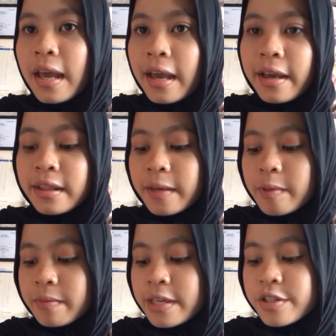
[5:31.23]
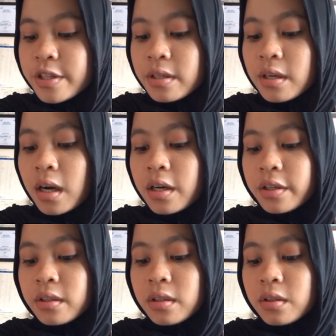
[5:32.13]
and adaptation
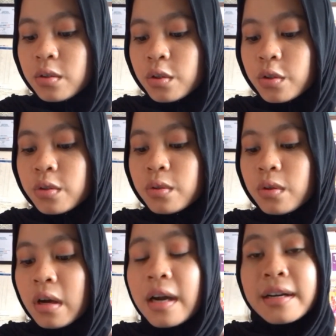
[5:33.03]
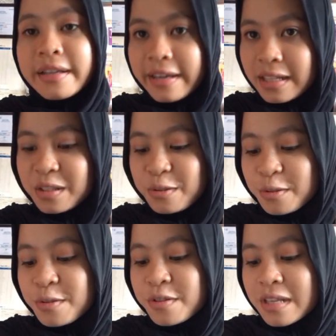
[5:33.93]
are crucial
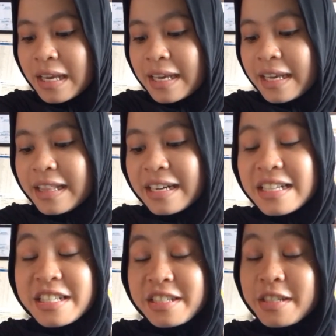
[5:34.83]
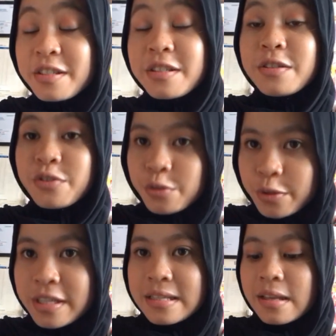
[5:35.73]
tools in transition
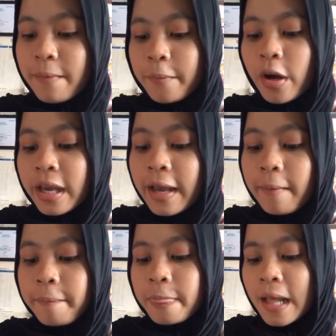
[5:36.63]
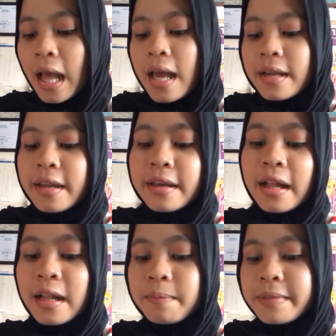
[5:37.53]
studies. Okay, they
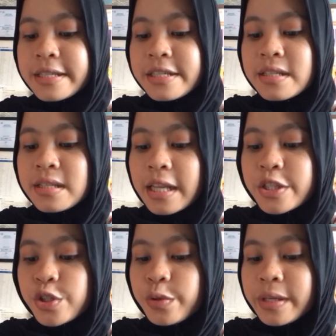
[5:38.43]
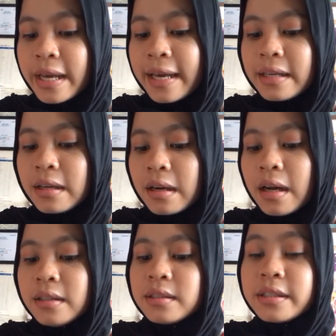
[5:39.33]
help bridge language and
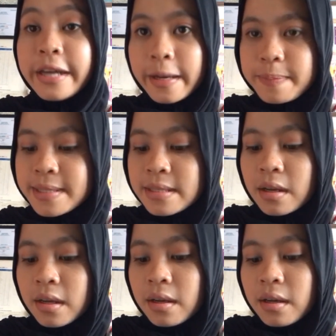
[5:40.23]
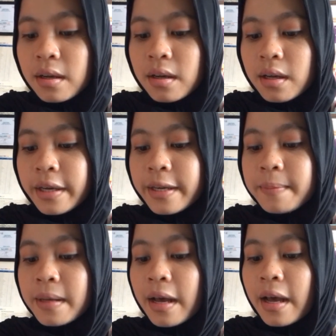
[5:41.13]
culture gaps,
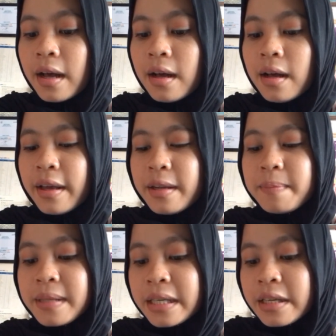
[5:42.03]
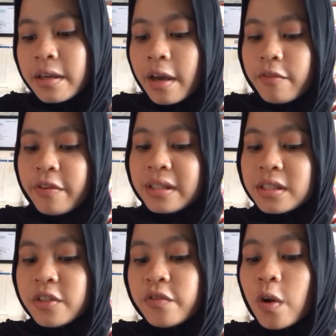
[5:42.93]
enabling
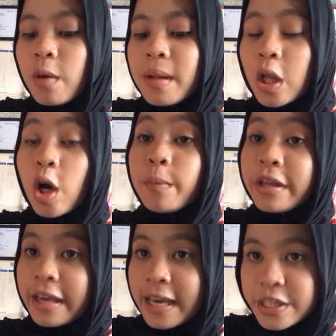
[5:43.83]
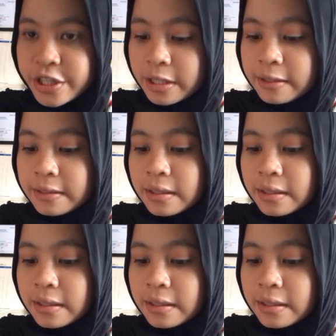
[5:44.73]
effective global communication.